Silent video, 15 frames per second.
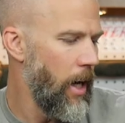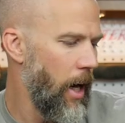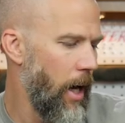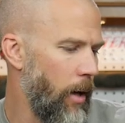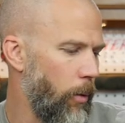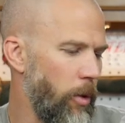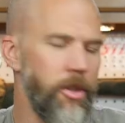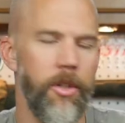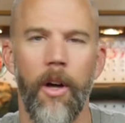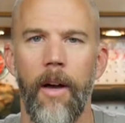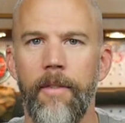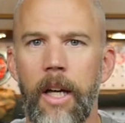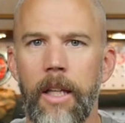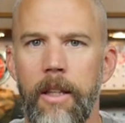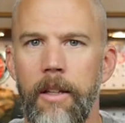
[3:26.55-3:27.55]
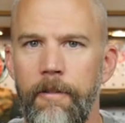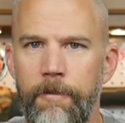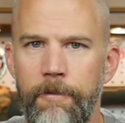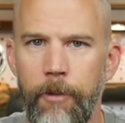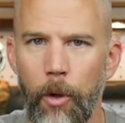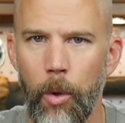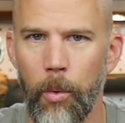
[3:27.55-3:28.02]
Uh, we still haven't got the
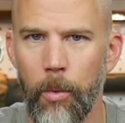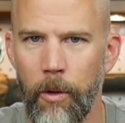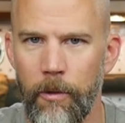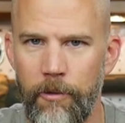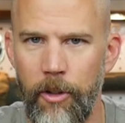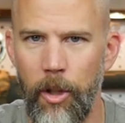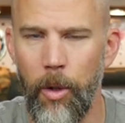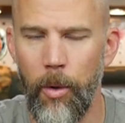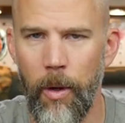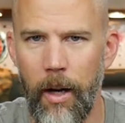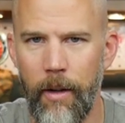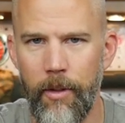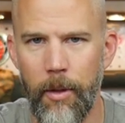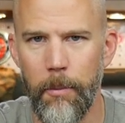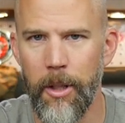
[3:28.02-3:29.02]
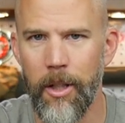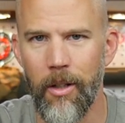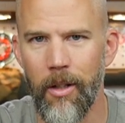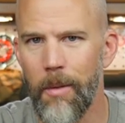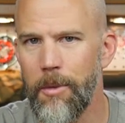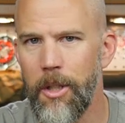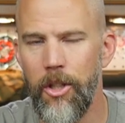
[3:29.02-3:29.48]
full review of it, but there
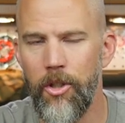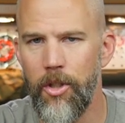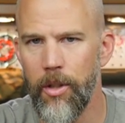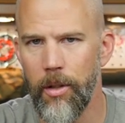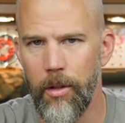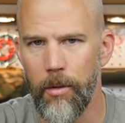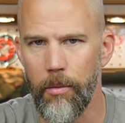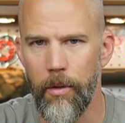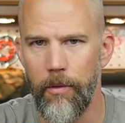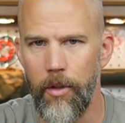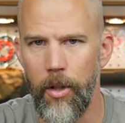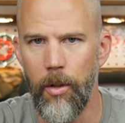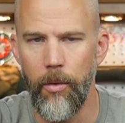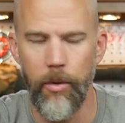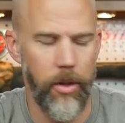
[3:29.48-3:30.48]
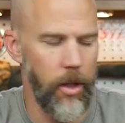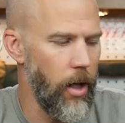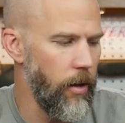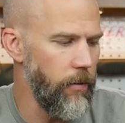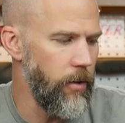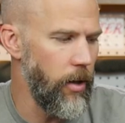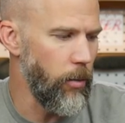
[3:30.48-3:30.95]
are umpteen jillion reviews
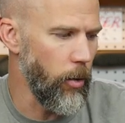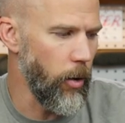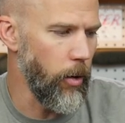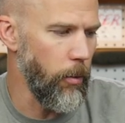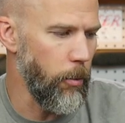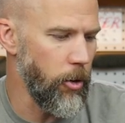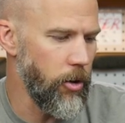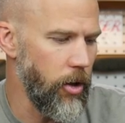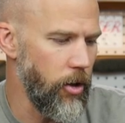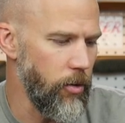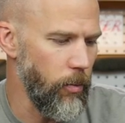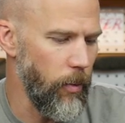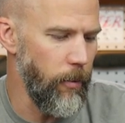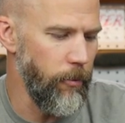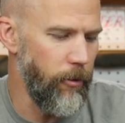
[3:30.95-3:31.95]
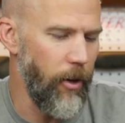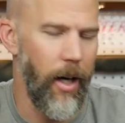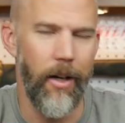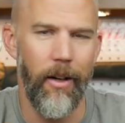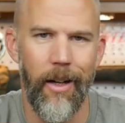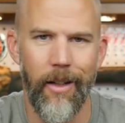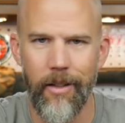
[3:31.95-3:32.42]
of the Ruger Precision
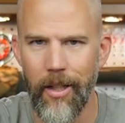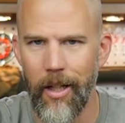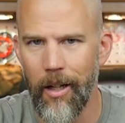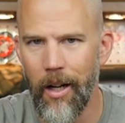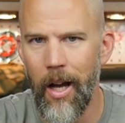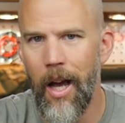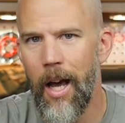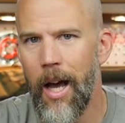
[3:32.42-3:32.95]
Rimfire out there.